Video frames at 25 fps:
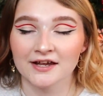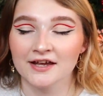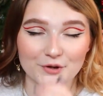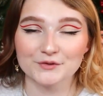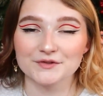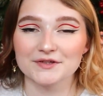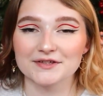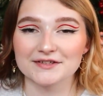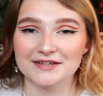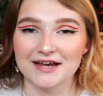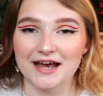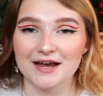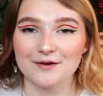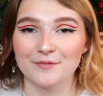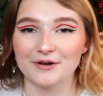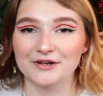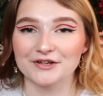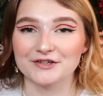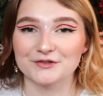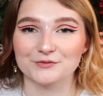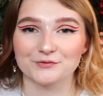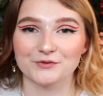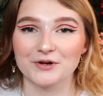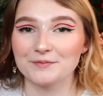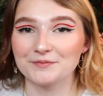Most of the time I
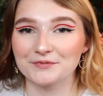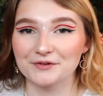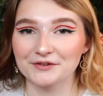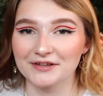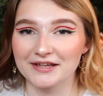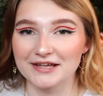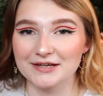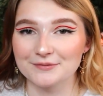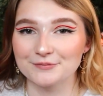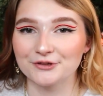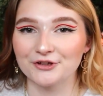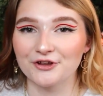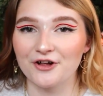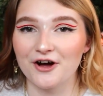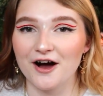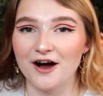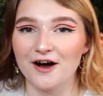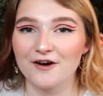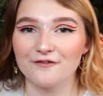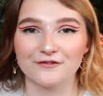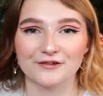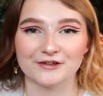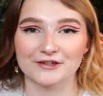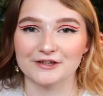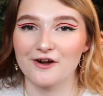just rip the label
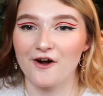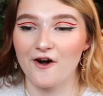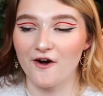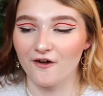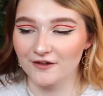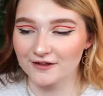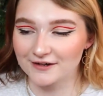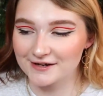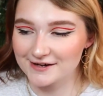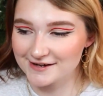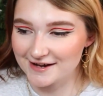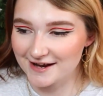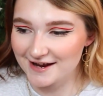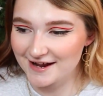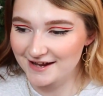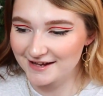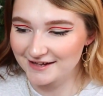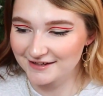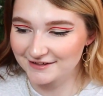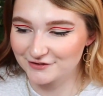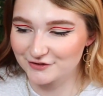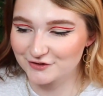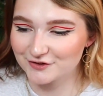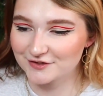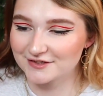off and call it a
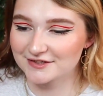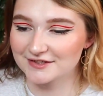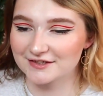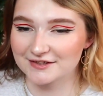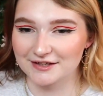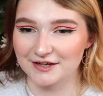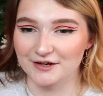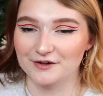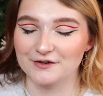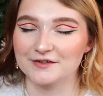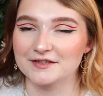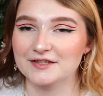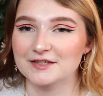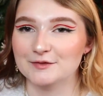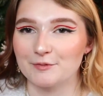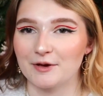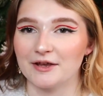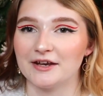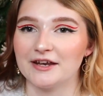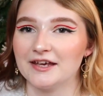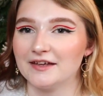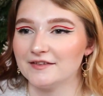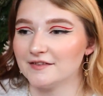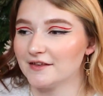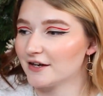day and just sit there and
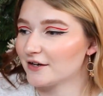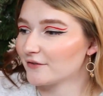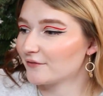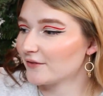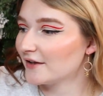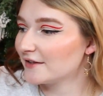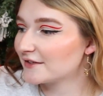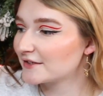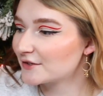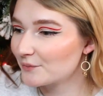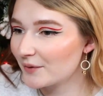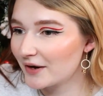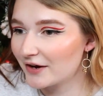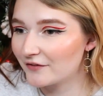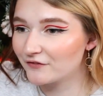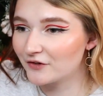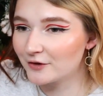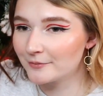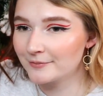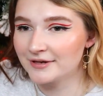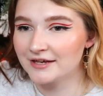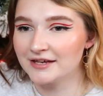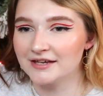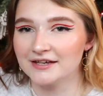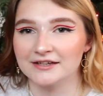spin it and then it runs away
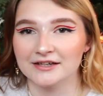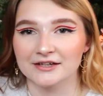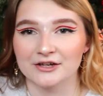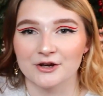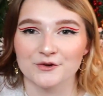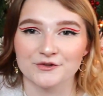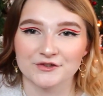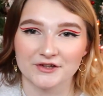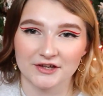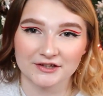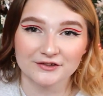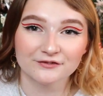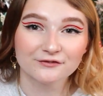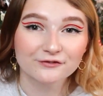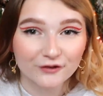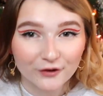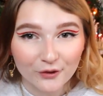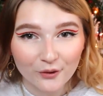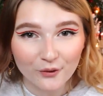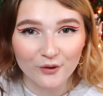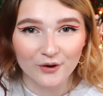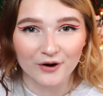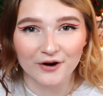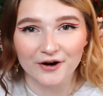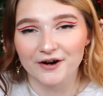from me and it goes on the
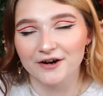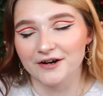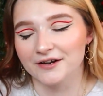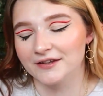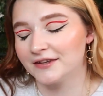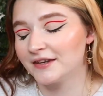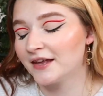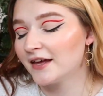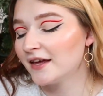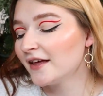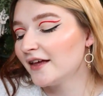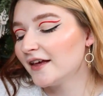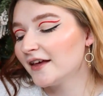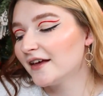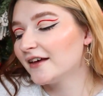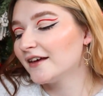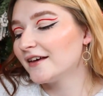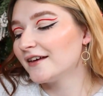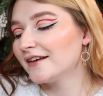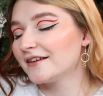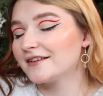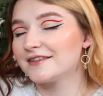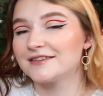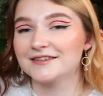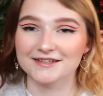floor and
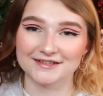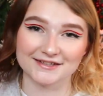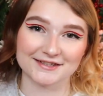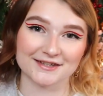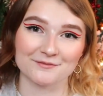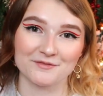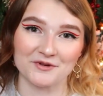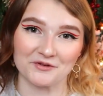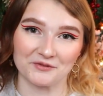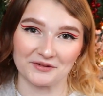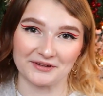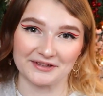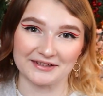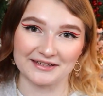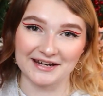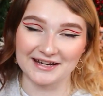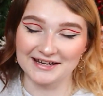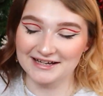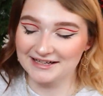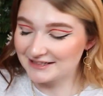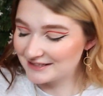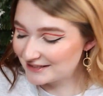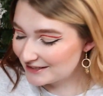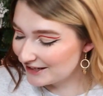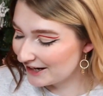this is gonna be really
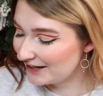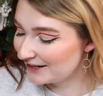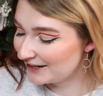nice.